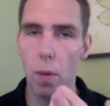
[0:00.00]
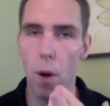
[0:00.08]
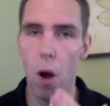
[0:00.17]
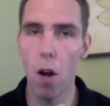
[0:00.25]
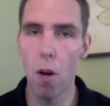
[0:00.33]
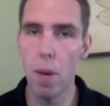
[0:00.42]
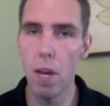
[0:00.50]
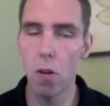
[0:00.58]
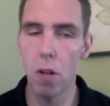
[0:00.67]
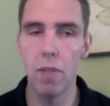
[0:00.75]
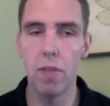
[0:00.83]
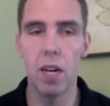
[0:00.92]
automate your
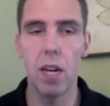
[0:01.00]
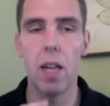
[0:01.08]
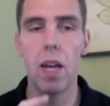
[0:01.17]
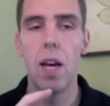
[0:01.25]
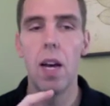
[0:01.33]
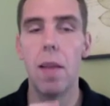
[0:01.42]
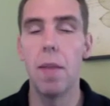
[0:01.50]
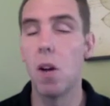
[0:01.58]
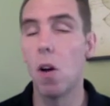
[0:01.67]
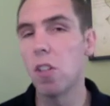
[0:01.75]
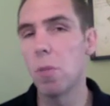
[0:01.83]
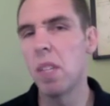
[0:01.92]
lifestyle, and then
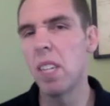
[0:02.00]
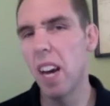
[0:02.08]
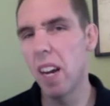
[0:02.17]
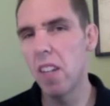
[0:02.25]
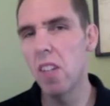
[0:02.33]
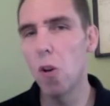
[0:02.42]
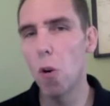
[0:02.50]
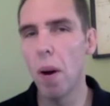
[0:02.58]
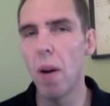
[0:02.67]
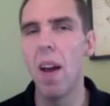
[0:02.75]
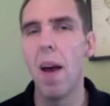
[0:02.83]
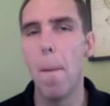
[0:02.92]
ultimately, how do you go
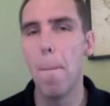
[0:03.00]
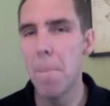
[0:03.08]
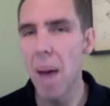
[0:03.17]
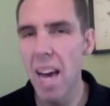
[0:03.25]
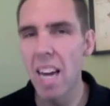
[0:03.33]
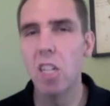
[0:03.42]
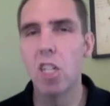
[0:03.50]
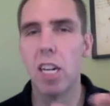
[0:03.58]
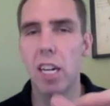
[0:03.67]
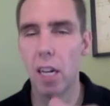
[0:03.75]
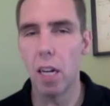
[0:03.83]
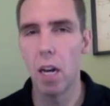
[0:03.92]
about
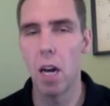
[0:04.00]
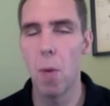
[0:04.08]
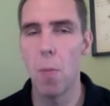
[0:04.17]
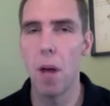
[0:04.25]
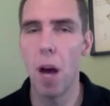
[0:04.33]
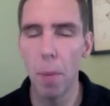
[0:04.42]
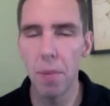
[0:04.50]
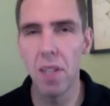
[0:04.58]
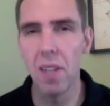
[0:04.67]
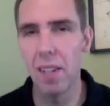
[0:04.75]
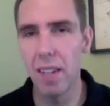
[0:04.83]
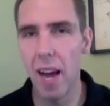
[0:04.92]
managing the ups and
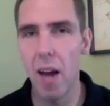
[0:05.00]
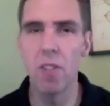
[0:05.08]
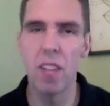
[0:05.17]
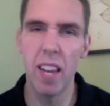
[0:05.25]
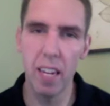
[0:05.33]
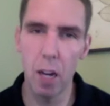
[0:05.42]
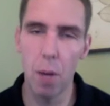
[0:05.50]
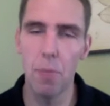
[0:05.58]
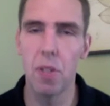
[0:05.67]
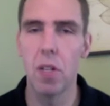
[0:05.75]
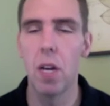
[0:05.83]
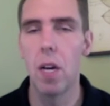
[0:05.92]
the downs, the
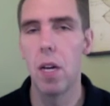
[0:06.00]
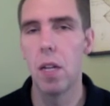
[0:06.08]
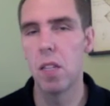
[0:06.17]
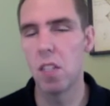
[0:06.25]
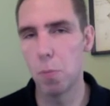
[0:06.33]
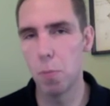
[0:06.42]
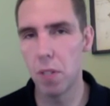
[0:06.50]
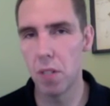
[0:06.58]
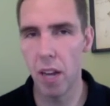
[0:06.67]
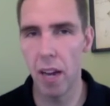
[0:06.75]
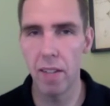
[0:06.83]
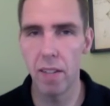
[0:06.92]
hiccups, the
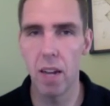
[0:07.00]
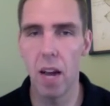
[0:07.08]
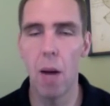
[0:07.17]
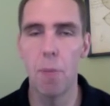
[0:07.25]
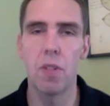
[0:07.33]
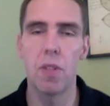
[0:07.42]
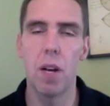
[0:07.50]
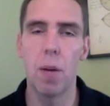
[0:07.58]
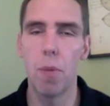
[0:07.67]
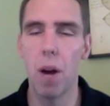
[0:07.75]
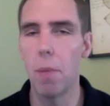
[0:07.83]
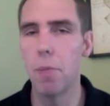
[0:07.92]
side stops,
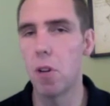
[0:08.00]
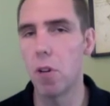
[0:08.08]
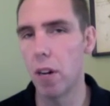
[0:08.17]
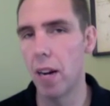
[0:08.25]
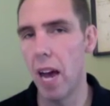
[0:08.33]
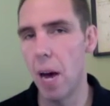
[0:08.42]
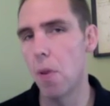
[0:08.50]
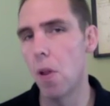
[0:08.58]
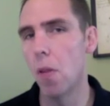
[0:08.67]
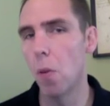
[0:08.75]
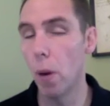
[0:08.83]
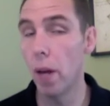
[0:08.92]
problems that are going to happen
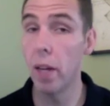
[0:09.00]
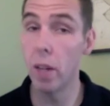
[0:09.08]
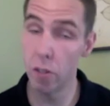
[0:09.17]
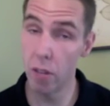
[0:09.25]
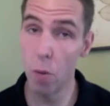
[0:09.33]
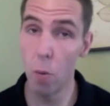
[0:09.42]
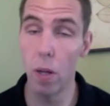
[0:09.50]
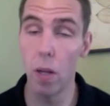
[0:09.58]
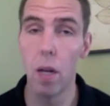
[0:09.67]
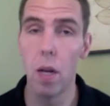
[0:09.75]
along the way, because they will.